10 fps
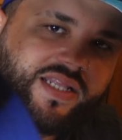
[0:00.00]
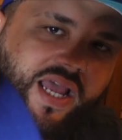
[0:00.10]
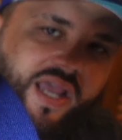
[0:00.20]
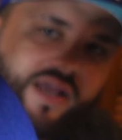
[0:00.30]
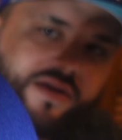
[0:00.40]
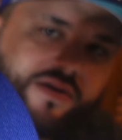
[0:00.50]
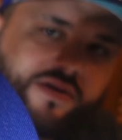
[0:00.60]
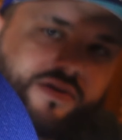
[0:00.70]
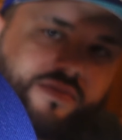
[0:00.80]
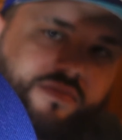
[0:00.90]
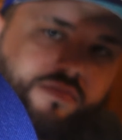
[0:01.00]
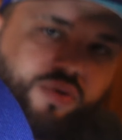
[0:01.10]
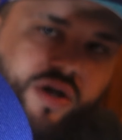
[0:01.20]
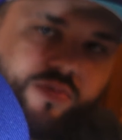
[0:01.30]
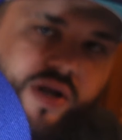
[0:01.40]
that
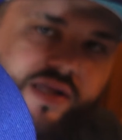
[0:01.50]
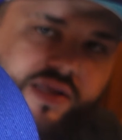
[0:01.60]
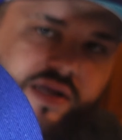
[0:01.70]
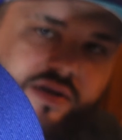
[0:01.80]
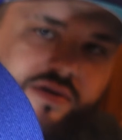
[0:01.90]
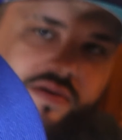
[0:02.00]
brim right there.